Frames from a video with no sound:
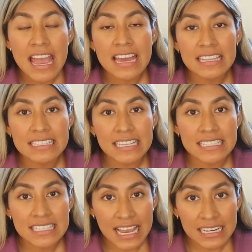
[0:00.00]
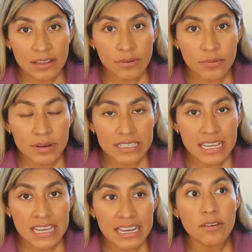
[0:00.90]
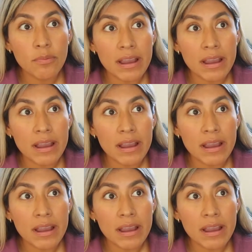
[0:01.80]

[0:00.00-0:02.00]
And that's exactly what we did.